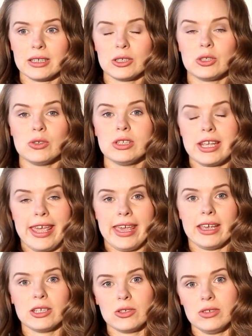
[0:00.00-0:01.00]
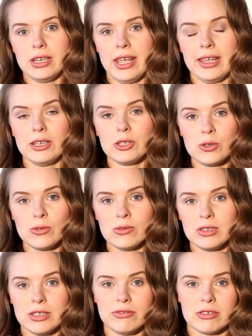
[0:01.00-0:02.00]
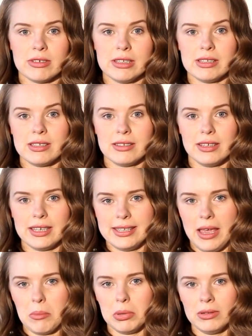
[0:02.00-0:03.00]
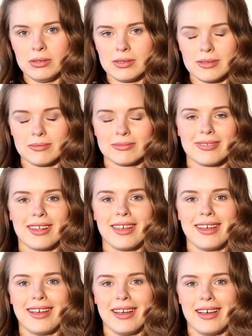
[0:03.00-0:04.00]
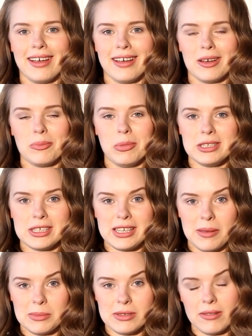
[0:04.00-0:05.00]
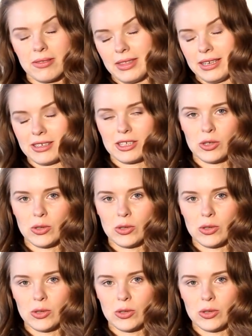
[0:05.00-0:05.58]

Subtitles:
to take today 2 different examples, but that